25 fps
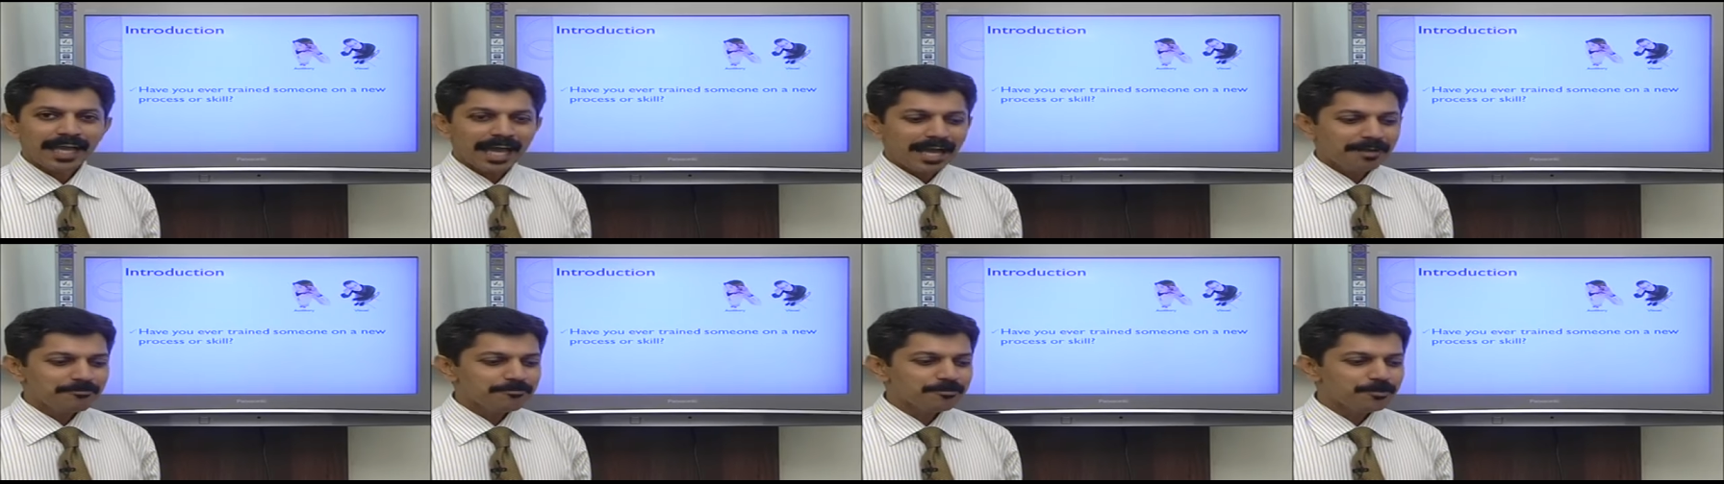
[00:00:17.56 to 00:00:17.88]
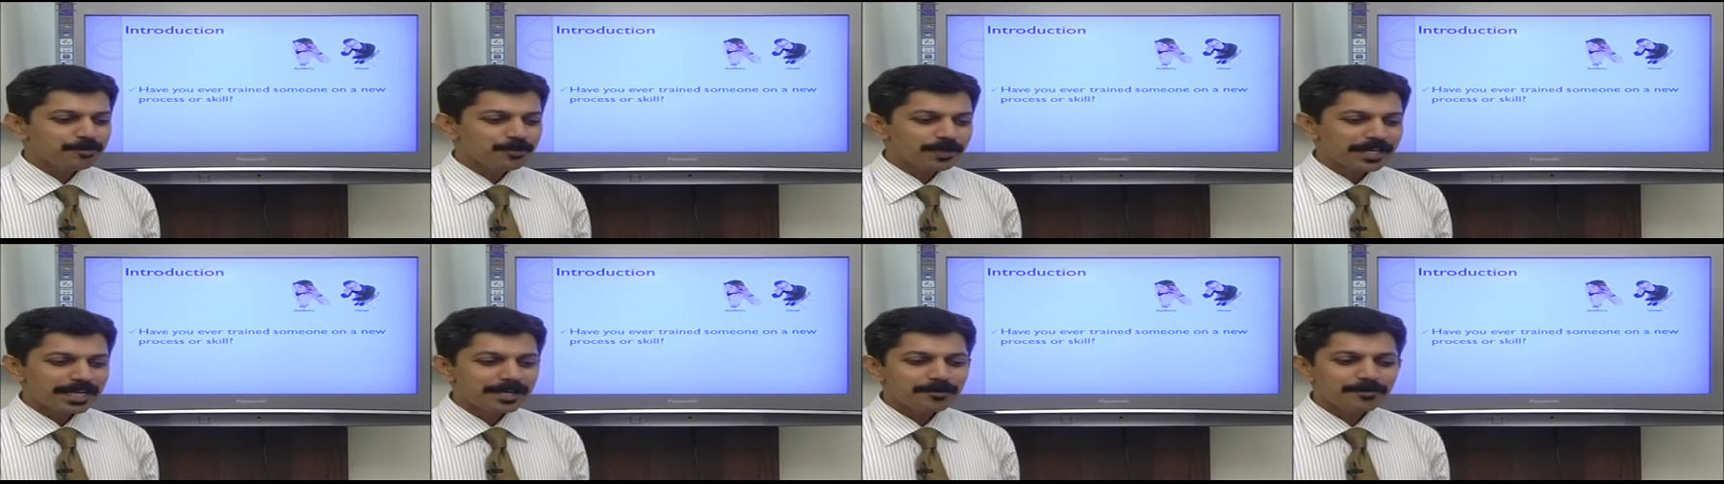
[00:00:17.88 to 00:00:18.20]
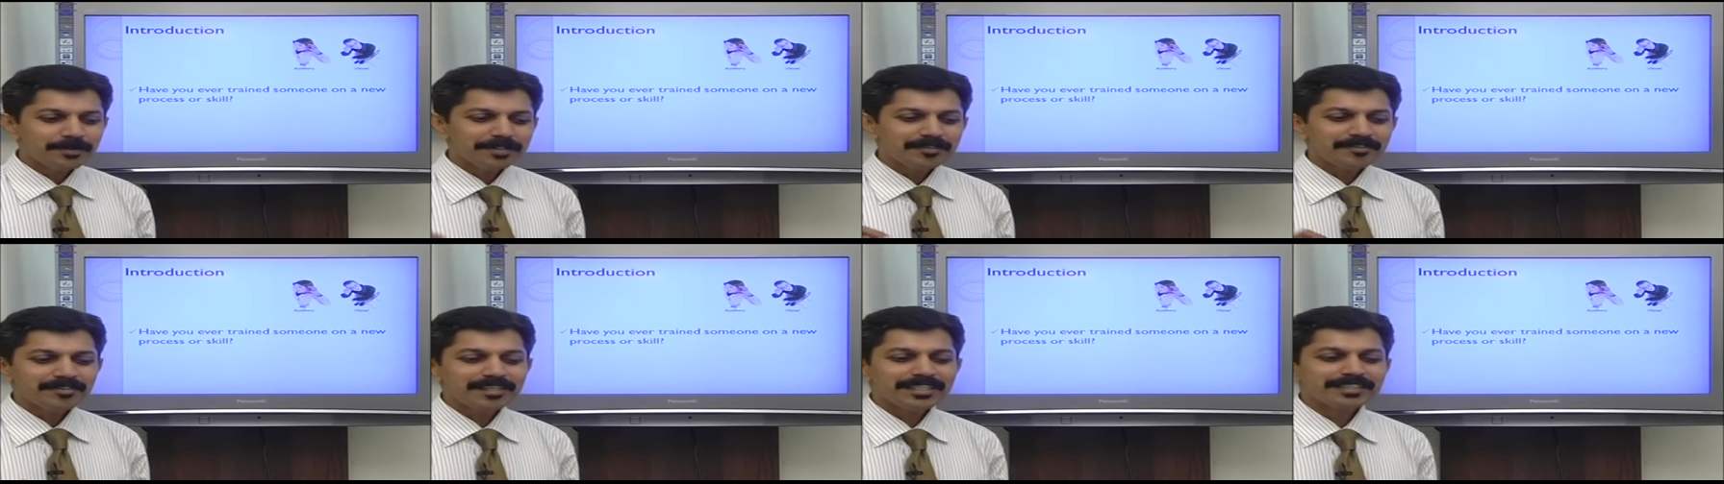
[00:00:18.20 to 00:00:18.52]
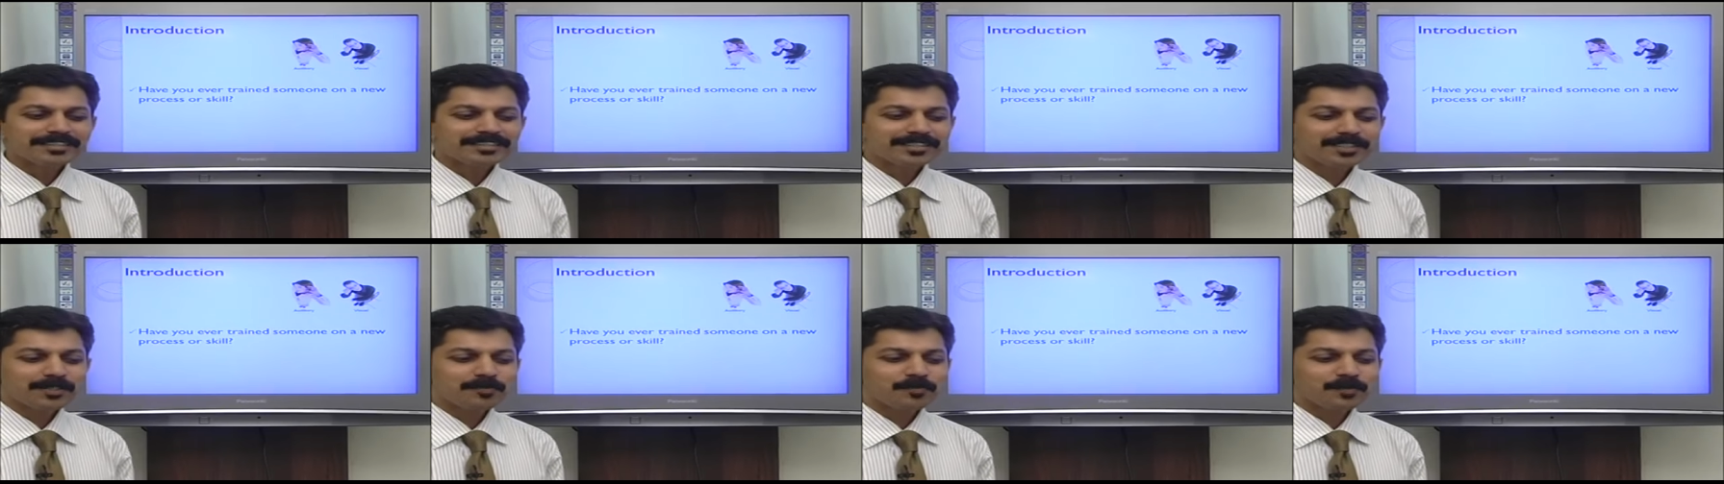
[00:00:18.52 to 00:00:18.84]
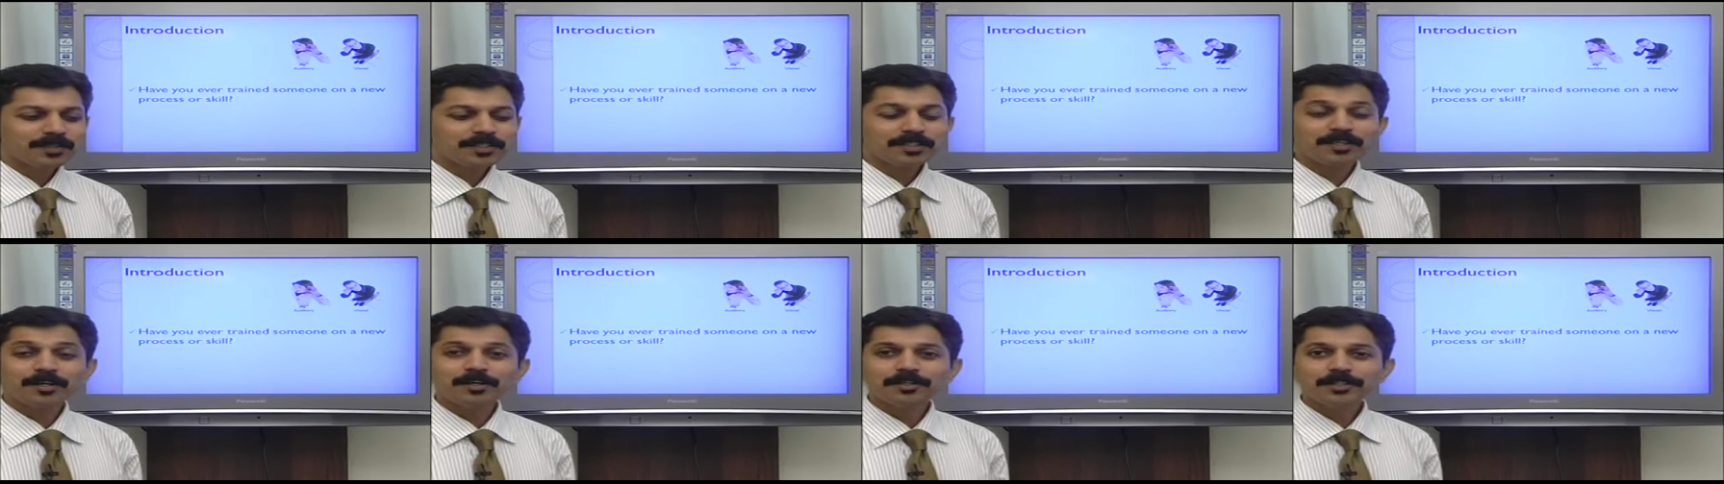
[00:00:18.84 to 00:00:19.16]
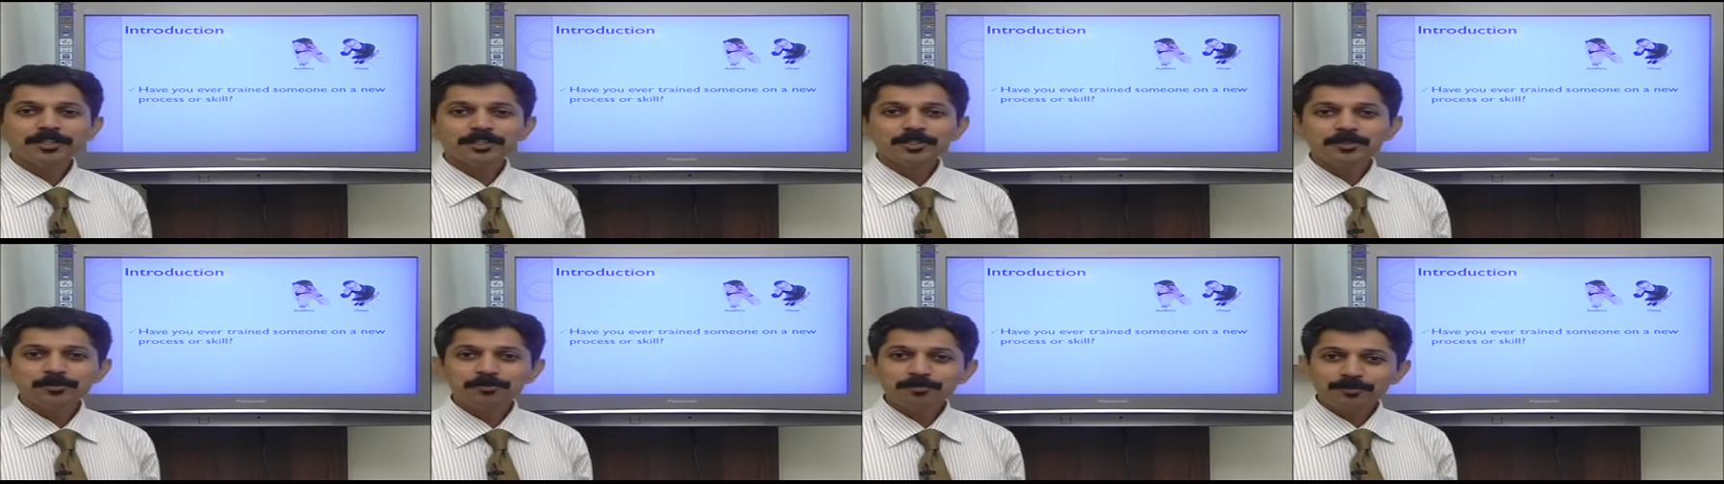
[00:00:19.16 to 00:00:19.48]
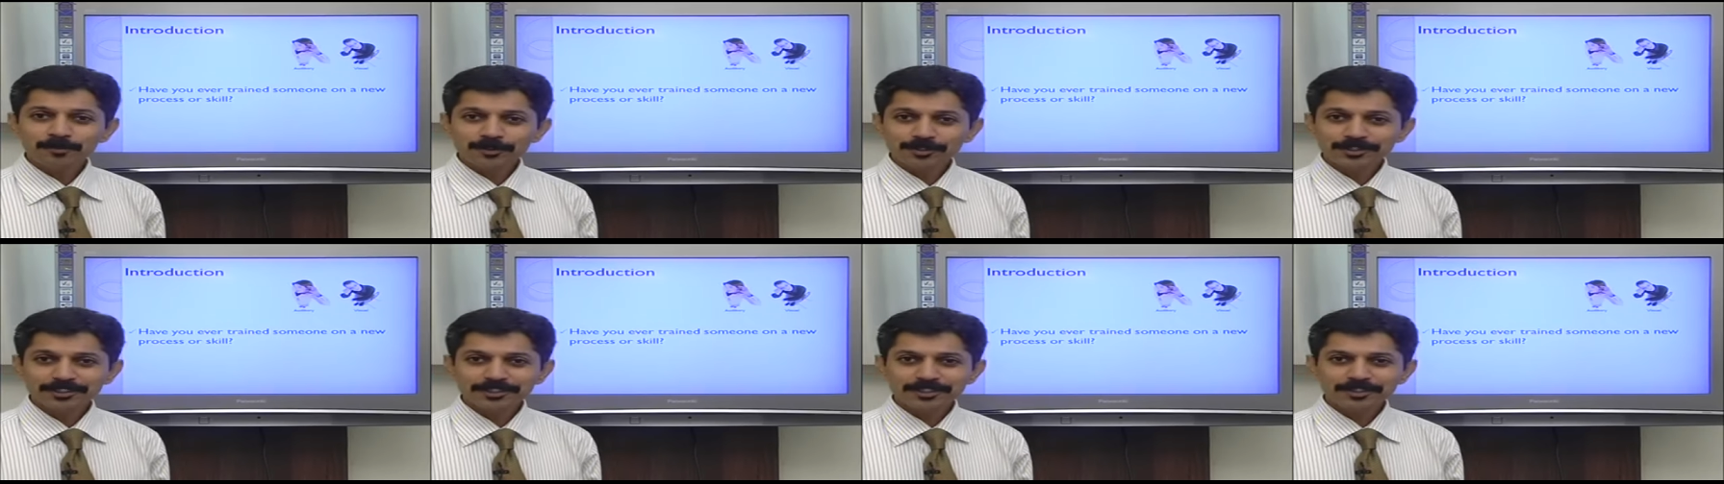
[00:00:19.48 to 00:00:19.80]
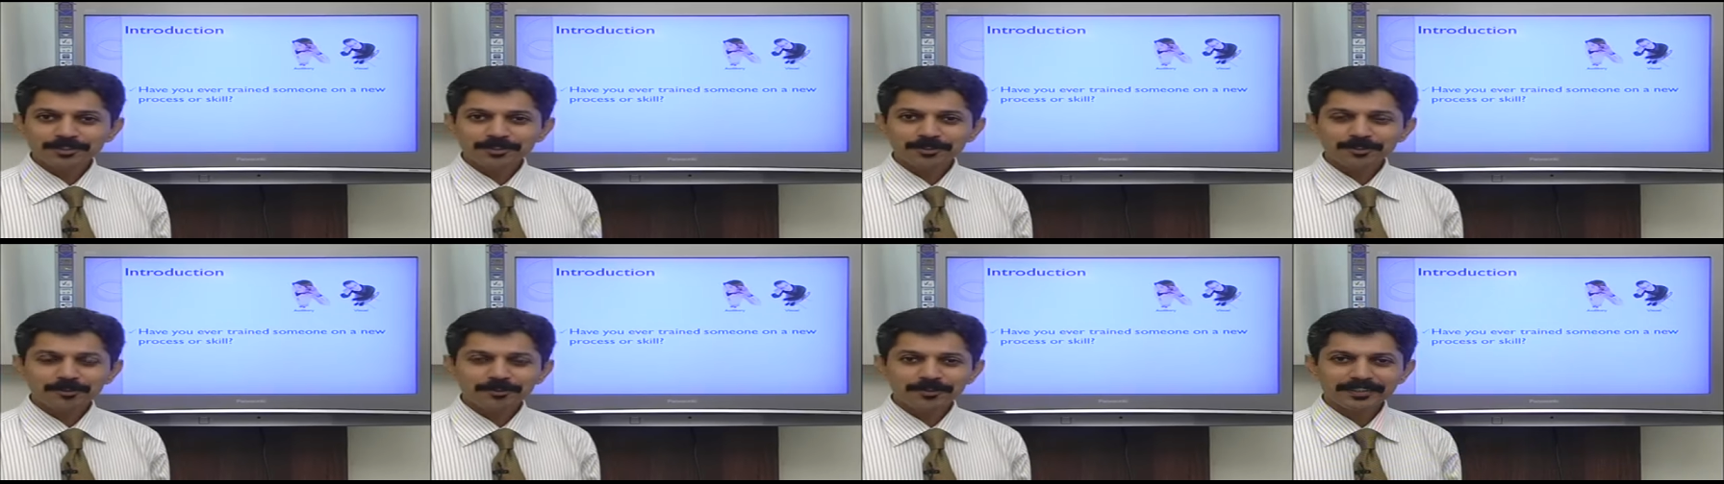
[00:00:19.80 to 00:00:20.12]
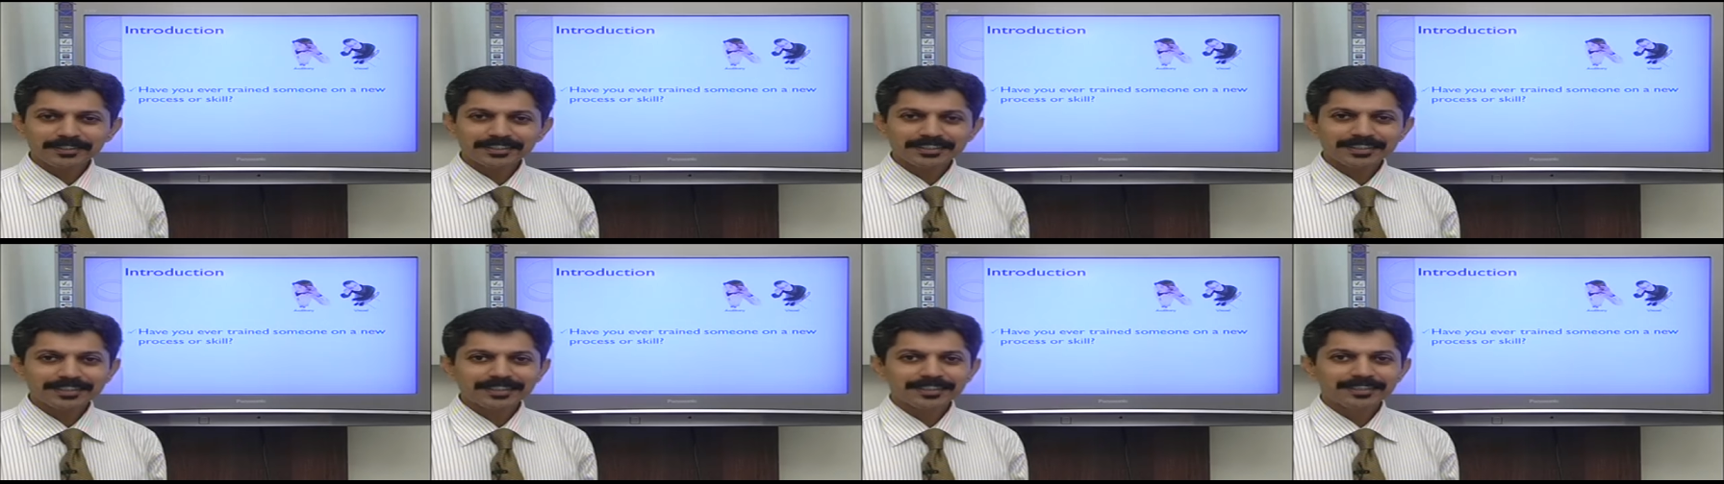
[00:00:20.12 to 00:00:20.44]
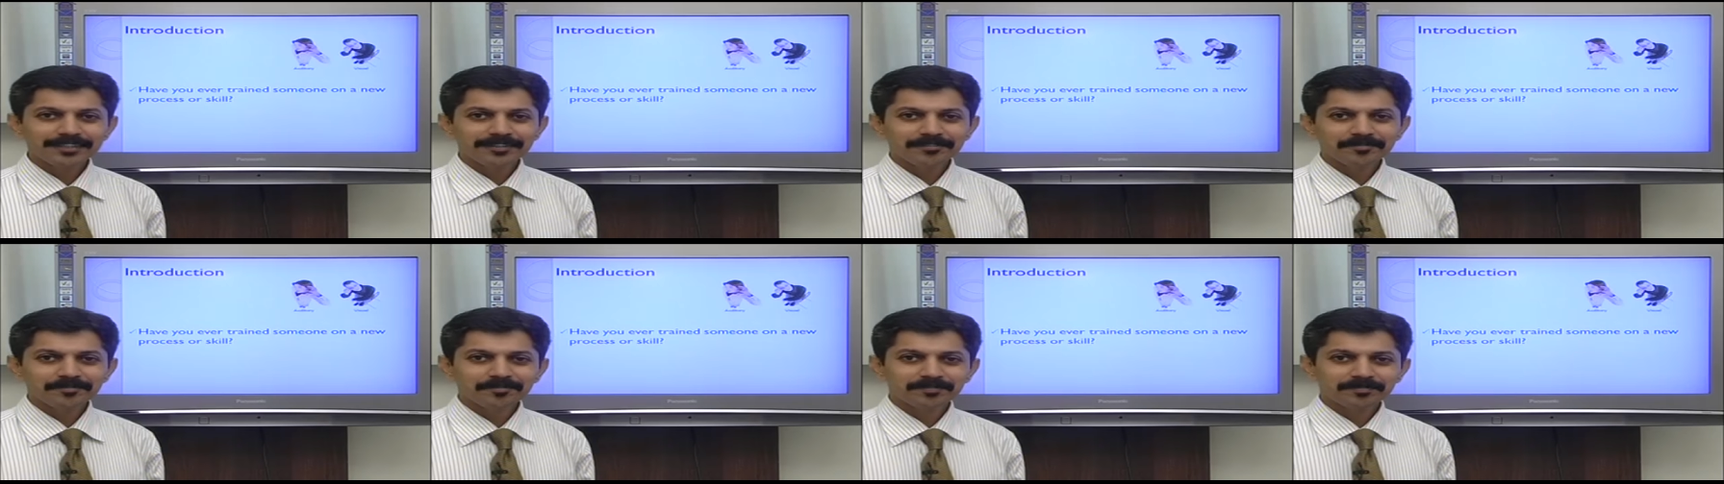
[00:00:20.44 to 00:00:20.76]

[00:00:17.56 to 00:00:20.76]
Have you ever trained someone on a new process or a skill?